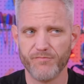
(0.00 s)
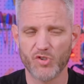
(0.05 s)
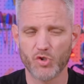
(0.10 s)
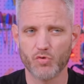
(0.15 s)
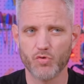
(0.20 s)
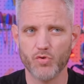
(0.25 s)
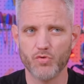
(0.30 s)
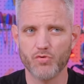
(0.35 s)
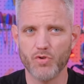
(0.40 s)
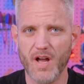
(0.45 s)

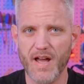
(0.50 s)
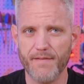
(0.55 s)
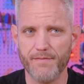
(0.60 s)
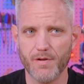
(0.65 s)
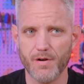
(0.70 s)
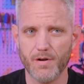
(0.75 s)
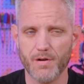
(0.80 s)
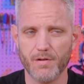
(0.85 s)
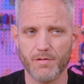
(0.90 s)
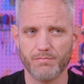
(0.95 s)

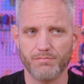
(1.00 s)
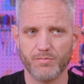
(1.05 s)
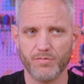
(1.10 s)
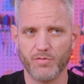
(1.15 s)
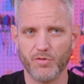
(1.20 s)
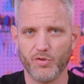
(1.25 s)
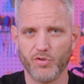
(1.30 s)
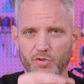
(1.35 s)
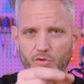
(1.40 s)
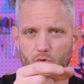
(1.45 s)
screwdriver
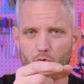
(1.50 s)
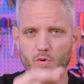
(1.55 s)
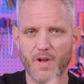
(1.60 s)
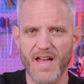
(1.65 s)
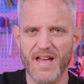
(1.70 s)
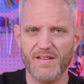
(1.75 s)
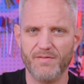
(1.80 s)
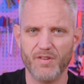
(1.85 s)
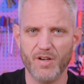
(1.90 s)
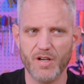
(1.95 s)
screw
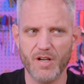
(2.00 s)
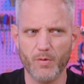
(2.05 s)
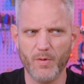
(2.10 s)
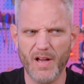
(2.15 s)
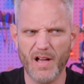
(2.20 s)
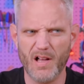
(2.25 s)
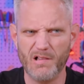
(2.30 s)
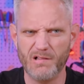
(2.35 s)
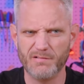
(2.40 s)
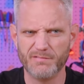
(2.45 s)
head very
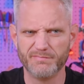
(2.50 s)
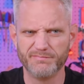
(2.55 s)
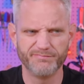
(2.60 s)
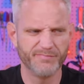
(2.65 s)
well.